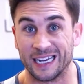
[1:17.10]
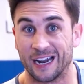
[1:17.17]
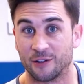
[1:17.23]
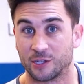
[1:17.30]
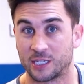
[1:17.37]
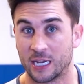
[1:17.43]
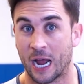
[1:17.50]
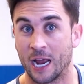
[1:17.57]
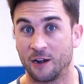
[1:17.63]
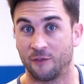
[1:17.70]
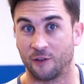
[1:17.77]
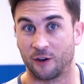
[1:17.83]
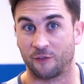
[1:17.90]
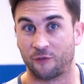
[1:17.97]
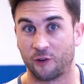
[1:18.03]
outside of
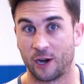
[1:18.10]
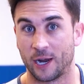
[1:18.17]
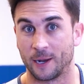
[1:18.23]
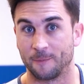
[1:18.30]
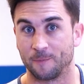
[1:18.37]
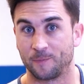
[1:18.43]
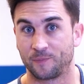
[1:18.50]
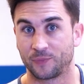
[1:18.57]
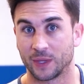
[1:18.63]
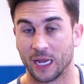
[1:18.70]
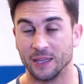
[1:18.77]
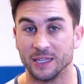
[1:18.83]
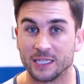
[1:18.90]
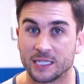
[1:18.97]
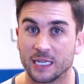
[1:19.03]
our frame.
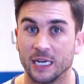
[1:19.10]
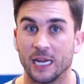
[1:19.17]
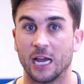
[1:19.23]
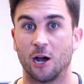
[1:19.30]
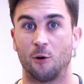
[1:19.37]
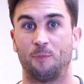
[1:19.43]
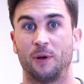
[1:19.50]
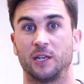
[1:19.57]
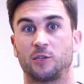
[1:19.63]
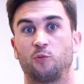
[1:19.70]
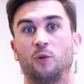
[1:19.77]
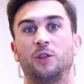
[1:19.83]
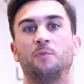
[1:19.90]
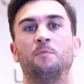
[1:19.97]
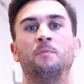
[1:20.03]
And this is gonna help us
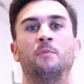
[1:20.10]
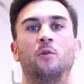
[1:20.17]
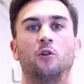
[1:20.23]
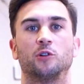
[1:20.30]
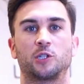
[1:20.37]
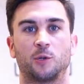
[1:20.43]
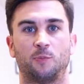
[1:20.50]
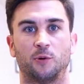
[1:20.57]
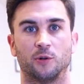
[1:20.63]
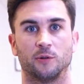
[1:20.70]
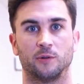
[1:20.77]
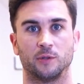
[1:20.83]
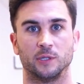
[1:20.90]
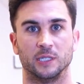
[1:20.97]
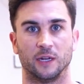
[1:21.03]
with multiple
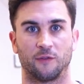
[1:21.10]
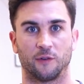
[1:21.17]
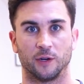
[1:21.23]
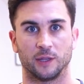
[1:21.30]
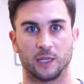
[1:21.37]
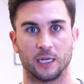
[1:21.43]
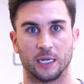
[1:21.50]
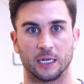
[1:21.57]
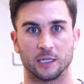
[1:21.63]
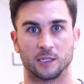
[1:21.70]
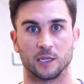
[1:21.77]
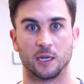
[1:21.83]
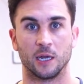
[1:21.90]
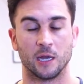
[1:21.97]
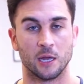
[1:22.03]
different things.
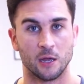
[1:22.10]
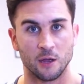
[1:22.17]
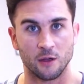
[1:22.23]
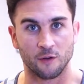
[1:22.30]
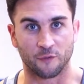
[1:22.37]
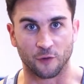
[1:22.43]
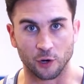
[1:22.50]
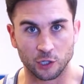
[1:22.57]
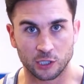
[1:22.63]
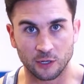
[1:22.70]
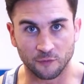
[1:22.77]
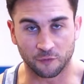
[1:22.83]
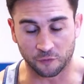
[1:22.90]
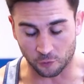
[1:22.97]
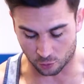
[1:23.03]
First
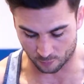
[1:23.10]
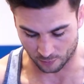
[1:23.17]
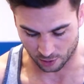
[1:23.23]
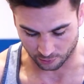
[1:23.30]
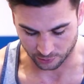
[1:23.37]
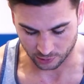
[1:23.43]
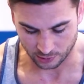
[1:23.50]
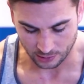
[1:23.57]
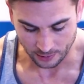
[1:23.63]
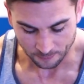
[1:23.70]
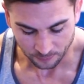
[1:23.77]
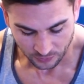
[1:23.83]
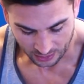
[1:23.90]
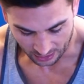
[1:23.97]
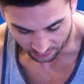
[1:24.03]
and foremost,
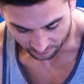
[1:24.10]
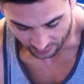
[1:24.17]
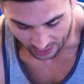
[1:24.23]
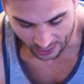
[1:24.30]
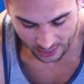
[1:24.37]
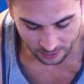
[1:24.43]
if I